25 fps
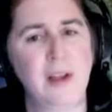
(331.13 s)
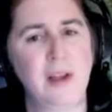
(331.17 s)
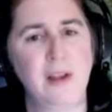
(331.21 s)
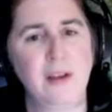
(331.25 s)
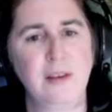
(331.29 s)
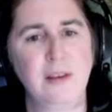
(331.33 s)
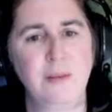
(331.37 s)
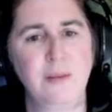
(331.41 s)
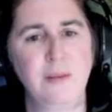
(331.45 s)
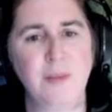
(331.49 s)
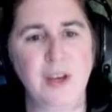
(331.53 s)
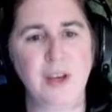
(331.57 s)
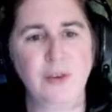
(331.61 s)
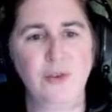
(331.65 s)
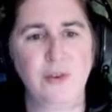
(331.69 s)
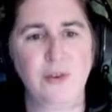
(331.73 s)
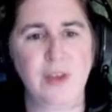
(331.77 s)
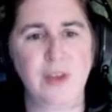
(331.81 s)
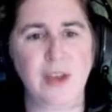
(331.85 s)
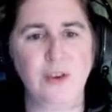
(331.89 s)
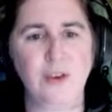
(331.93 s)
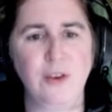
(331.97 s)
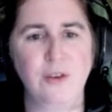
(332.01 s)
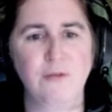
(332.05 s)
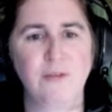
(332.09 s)
to make sure
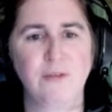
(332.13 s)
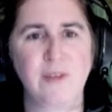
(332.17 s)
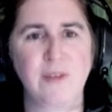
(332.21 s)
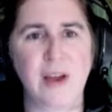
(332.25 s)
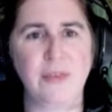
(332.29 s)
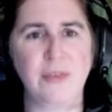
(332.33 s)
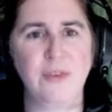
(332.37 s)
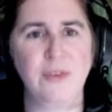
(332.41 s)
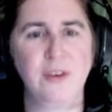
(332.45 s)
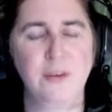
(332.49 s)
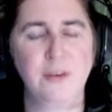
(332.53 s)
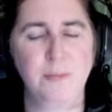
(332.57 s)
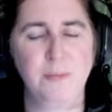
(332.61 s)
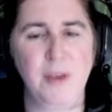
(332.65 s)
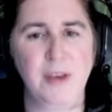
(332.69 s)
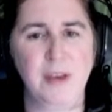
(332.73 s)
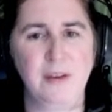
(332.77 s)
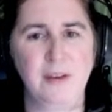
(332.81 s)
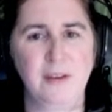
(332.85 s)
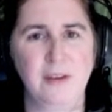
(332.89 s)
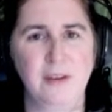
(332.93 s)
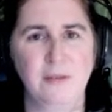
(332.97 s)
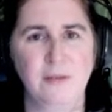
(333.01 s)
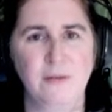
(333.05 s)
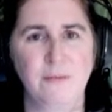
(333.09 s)
that you've got the
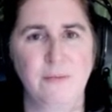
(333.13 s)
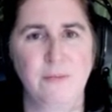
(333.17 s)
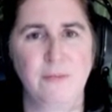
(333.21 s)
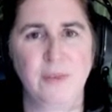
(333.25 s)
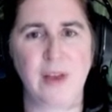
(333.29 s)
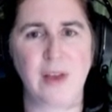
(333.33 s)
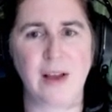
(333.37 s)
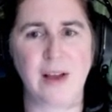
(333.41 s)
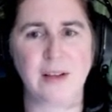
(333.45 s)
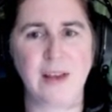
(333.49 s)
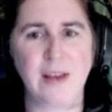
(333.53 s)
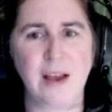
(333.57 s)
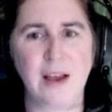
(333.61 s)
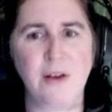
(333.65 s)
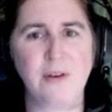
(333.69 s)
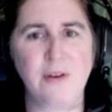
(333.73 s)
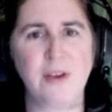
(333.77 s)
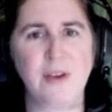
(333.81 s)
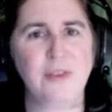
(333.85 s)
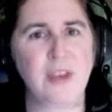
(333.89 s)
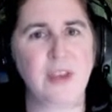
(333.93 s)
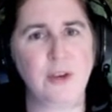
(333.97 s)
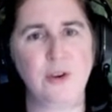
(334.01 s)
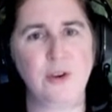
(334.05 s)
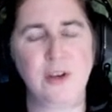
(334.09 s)
space blocked out
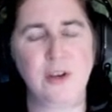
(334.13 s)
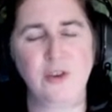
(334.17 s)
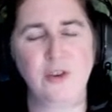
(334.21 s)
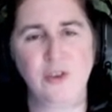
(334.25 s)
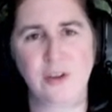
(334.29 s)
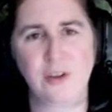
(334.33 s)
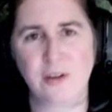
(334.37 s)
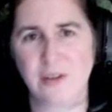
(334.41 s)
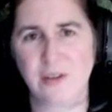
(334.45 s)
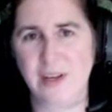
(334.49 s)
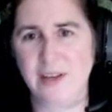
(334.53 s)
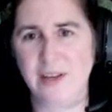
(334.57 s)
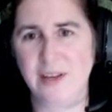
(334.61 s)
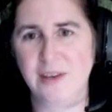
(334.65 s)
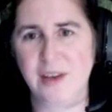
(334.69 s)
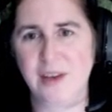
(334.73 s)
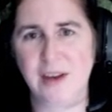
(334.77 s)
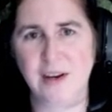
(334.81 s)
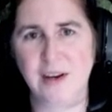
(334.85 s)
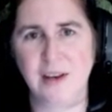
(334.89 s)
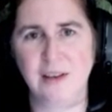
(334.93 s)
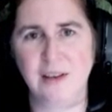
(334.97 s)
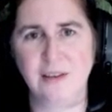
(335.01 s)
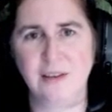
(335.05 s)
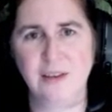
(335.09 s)
and that you can just glance at
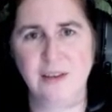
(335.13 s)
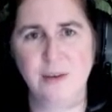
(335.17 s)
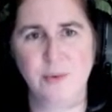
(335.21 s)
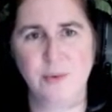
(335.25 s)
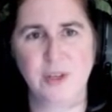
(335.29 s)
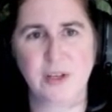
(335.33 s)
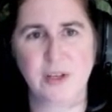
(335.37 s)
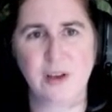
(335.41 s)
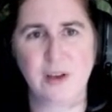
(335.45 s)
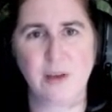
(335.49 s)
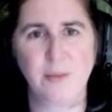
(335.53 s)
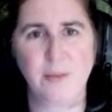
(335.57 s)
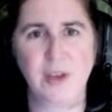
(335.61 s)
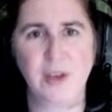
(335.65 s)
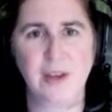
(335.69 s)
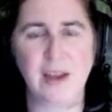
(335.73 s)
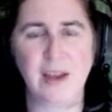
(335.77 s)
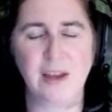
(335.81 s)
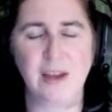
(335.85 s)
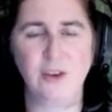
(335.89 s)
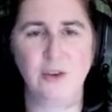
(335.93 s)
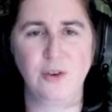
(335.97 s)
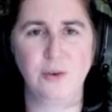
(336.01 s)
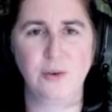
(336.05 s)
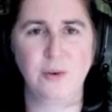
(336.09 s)
it and see what's coming
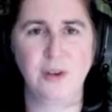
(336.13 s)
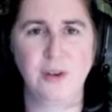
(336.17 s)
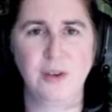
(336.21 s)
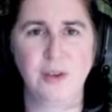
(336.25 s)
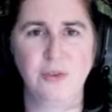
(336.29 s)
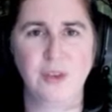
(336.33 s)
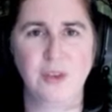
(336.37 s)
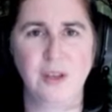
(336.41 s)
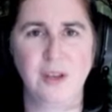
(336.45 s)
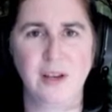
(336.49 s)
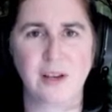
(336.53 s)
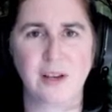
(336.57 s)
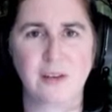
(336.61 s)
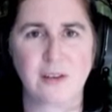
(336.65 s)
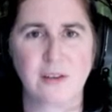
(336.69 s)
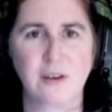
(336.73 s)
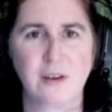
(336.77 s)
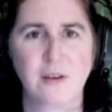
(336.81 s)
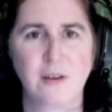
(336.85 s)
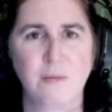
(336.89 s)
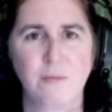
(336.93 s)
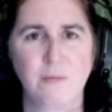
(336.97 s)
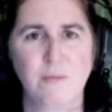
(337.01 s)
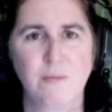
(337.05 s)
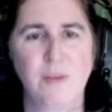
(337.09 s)
at you in the next
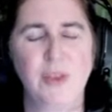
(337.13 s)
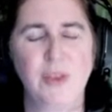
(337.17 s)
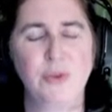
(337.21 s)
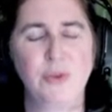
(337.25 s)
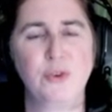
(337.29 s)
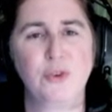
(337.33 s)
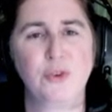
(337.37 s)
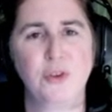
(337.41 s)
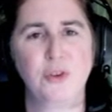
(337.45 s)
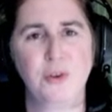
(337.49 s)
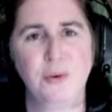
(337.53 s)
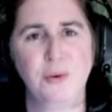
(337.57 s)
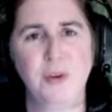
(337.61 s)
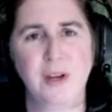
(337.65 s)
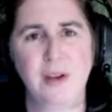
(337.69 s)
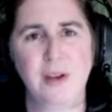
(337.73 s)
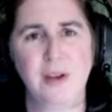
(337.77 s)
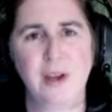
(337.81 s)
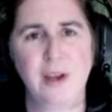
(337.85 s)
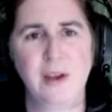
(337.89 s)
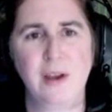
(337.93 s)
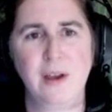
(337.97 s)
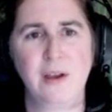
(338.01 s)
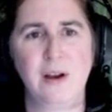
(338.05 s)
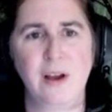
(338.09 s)
month or two.
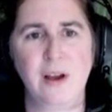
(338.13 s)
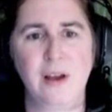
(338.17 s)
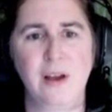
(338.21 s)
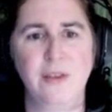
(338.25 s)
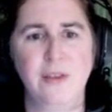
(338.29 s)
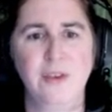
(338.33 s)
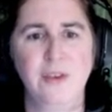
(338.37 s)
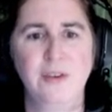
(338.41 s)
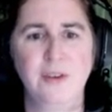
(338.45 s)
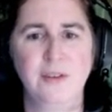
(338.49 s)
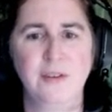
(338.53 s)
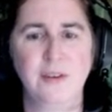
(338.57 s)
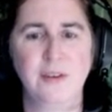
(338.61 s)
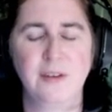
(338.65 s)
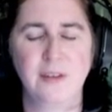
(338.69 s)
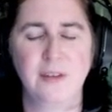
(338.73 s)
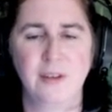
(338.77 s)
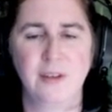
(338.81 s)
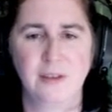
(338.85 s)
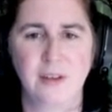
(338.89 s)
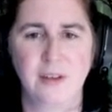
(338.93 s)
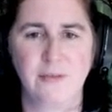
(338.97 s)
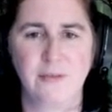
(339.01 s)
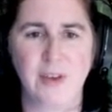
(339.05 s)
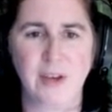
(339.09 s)
This is the
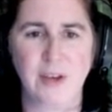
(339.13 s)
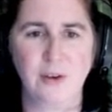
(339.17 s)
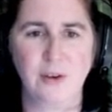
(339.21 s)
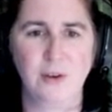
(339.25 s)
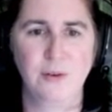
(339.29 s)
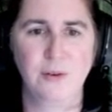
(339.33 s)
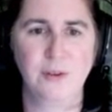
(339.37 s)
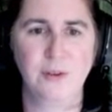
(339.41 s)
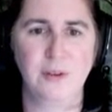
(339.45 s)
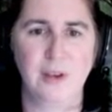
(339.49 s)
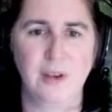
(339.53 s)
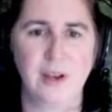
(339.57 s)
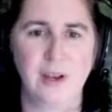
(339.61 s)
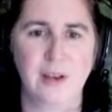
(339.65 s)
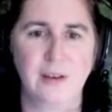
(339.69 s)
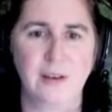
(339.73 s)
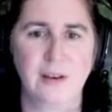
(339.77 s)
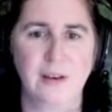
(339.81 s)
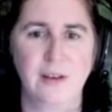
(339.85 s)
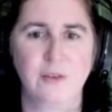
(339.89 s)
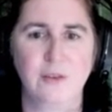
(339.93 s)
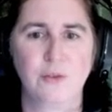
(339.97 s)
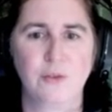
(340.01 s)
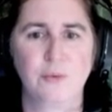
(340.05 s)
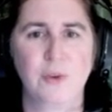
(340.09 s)
system I use, and
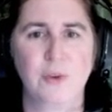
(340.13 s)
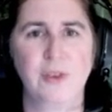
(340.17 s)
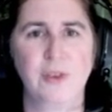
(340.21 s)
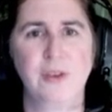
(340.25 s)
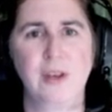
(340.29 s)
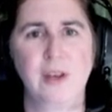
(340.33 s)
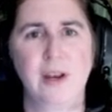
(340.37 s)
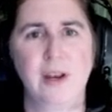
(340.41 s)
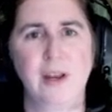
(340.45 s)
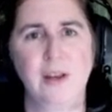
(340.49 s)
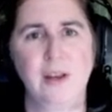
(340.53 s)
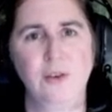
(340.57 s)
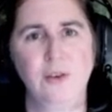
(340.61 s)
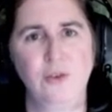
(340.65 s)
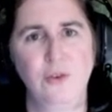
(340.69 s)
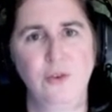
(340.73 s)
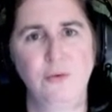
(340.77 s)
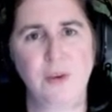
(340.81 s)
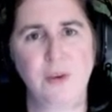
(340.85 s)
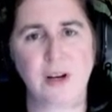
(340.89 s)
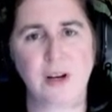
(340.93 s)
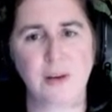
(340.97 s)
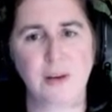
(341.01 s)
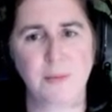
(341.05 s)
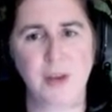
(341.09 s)
it's one that I do
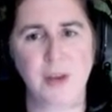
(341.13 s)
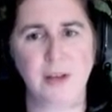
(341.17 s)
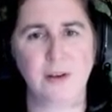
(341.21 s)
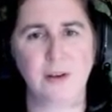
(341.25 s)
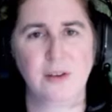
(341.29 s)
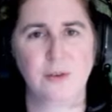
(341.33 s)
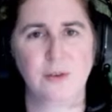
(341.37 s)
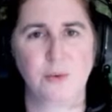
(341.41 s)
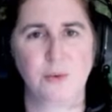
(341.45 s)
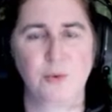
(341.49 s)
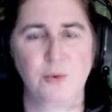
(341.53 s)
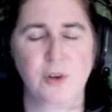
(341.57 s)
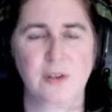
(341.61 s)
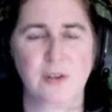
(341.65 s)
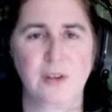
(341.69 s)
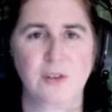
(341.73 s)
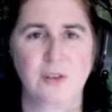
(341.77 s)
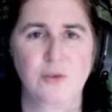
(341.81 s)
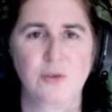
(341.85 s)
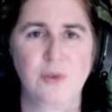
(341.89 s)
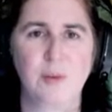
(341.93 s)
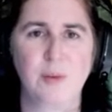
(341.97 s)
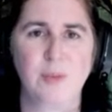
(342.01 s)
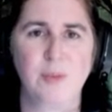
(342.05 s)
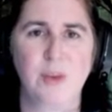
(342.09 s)
recommend because it works
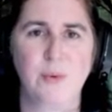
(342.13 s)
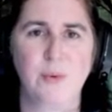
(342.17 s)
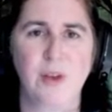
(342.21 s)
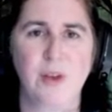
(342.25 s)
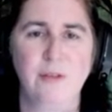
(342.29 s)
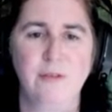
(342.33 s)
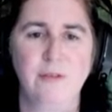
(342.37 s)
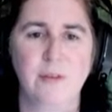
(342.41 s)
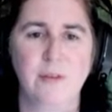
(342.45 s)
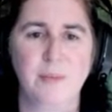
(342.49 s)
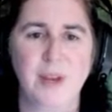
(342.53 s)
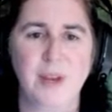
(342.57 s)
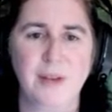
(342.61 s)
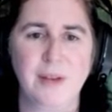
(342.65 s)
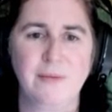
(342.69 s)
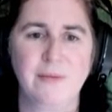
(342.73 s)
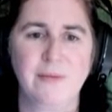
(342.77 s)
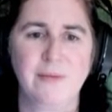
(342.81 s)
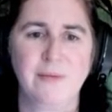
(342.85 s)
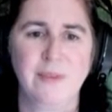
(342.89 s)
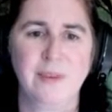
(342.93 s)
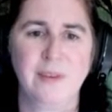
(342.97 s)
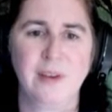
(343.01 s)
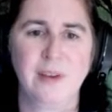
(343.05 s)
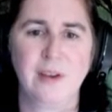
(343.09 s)
extremely well for me.
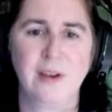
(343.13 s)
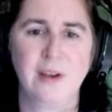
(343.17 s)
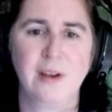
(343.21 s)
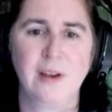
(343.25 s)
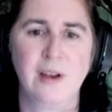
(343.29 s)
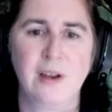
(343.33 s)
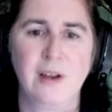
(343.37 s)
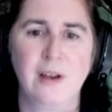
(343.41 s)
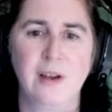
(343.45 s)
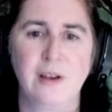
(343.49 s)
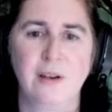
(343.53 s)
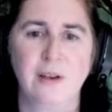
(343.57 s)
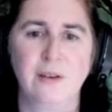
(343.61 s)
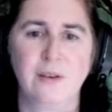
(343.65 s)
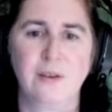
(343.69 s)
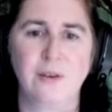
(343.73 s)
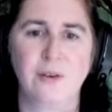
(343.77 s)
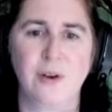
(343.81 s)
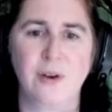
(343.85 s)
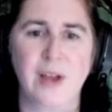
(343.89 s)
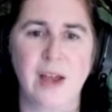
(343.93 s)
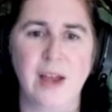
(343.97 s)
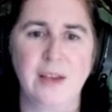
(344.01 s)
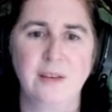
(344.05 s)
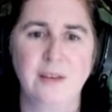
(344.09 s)

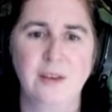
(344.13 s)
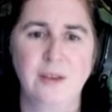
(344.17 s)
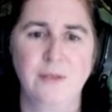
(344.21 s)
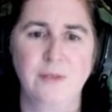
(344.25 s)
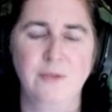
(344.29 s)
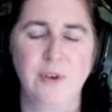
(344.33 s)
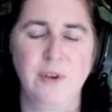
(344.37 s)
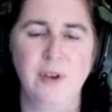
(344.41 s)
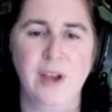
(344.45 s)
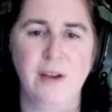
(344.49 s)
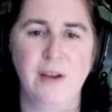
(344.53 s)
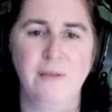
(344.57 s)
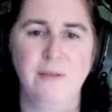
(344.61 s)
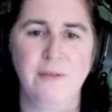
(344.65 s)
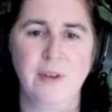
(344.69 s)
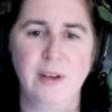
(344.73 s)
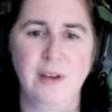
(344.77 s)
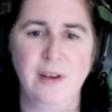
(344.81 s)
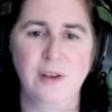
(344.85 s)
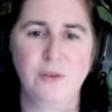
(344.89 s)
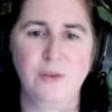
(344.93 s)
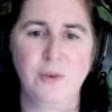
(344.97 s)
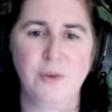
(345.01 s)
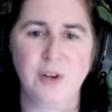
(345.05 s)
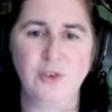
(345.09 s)
So ask if you have
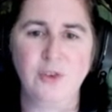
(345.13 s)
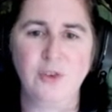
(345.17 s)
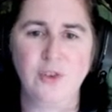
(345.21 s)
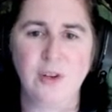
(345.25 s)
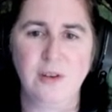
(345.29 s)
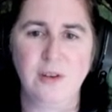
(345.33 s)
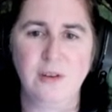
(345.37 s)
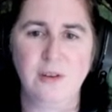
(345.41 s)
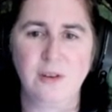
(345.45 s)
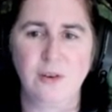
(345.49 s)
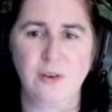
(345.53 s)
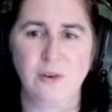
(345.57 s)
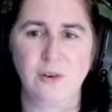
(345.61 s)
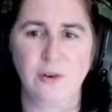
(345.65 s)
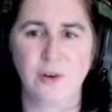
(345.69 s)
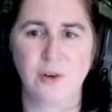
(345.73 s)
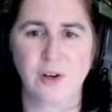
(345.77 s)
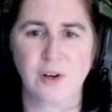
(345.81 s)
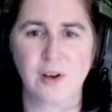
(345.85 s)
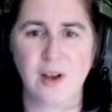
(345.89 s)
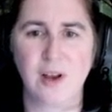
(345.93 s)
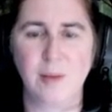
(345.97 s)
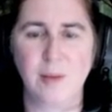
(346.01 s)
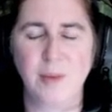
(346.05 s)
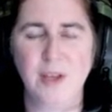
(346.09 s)
any questions or
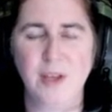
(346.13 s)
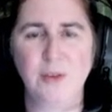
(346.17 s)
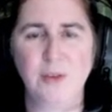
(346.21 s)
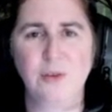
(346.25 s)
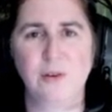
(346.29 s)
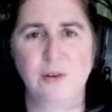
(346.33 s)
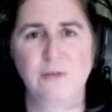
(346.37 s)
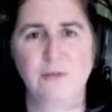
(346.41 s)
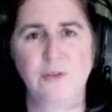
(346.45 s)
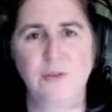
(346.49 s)
comments, or if you